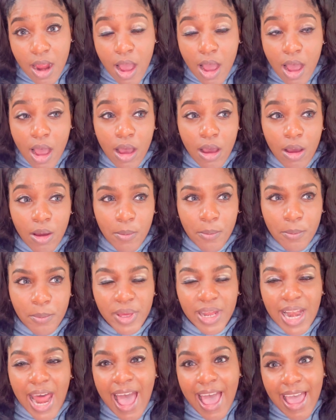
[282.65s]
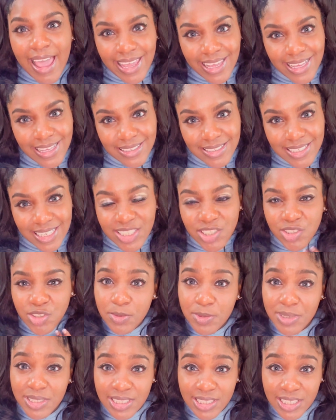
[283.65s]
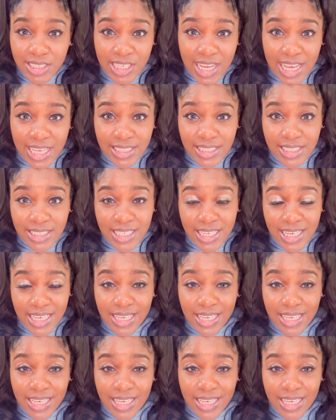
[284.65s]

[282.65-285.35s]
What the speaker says: But I extremely suggest